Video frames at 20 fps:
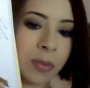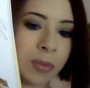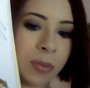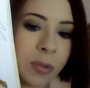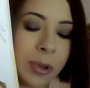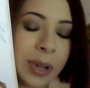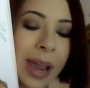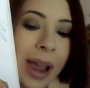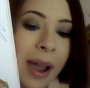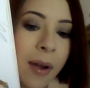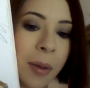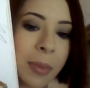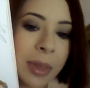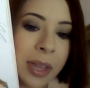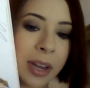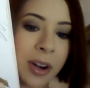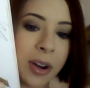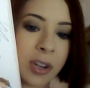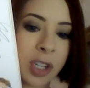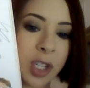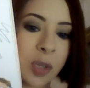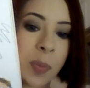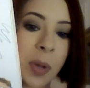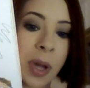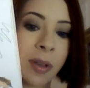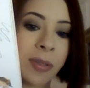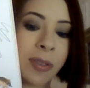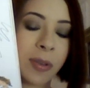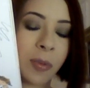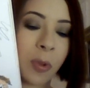well now I'm letting her
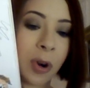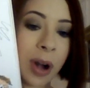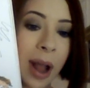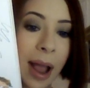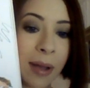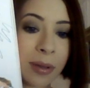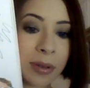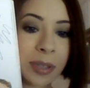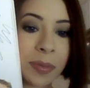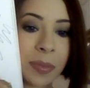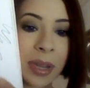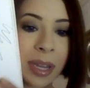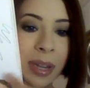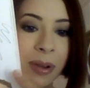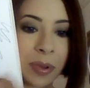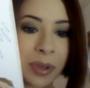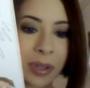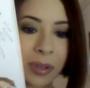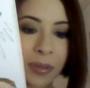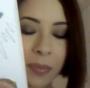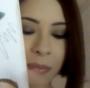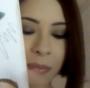spell the word out to me when